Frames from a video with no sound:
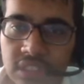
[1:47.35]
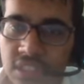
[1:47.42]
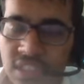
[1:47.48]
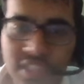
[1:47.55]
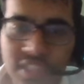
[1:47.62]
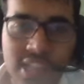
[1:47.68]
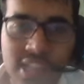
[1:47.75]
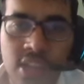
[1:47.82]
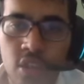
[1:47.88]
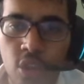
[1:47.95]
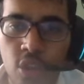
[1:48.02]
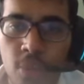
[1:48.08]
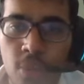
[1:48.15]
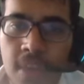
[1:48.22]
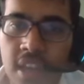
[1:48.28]
The second
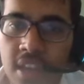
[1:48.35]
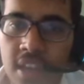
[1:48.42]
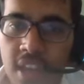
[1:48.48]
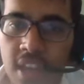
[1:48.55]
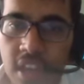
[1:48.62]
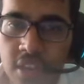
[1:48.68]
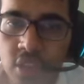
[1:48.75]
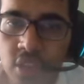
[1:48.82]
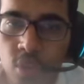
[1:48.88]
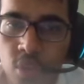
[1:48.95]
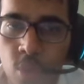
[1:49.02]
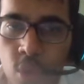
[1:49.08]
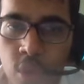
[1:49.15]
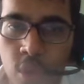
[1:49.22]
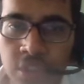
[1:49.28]
goal, man, another
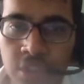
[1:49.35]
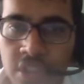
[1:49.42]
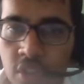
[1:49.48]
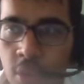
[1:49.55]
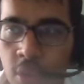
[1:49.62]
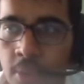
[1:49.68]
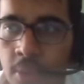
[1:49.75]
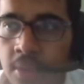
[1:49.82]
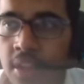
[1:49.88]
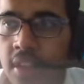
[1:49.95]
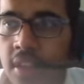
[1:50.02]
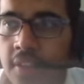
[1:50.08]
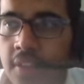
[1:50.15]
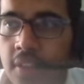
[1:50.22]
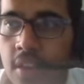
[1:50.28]
worldy goal
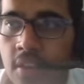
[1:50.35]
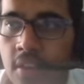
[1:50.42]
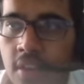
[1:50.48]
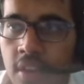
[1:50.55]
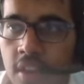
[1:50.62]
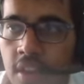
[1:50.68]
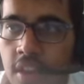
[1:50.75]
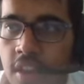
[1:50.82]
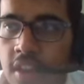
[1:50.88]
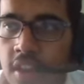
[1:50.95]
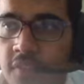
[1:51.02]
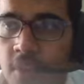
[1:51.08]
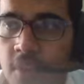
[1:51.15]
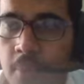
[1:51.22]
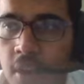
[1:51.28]
there uh,
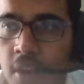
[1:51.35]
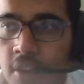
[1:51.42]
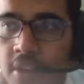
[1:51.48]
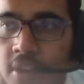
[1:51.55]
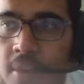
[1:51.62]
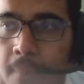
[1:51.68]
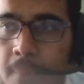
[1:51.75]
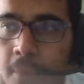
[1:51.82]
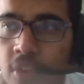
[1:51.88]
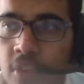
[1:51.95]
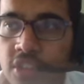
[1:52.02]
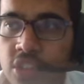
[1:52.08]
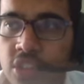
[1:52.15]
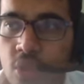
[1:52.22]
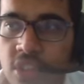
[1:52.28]
from Marin.
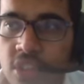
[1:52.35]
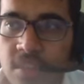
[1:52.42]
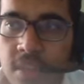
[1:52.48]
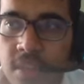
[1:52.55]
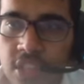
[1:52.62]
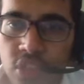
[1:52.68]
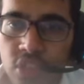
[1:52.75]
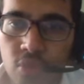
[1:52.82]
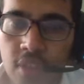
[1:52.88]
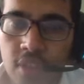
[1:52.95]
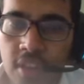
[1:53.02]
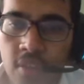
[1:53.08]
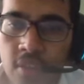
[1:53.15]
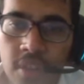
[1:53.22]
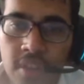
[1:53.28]
Marin scores to make it 2
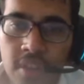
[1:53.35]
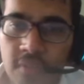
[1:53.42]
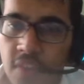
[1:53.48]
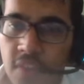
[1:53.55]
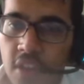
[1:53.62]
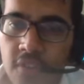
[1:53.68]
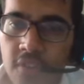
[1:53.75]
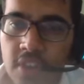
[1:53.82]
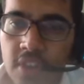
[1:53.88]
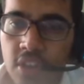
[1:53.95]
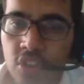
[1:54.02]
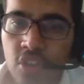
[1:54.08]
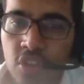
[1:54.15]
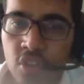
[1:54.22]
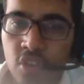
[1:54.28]
0. Very a
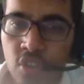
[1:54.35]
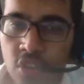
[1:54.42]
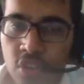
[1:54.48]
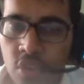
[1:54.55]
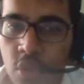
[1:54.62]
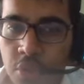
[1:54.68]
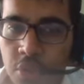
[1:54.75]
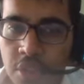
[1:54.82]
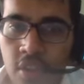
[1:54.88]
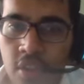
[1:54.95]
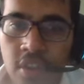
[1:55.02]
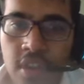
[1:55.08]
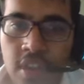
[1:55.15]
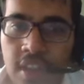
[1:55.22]
good, good goal there.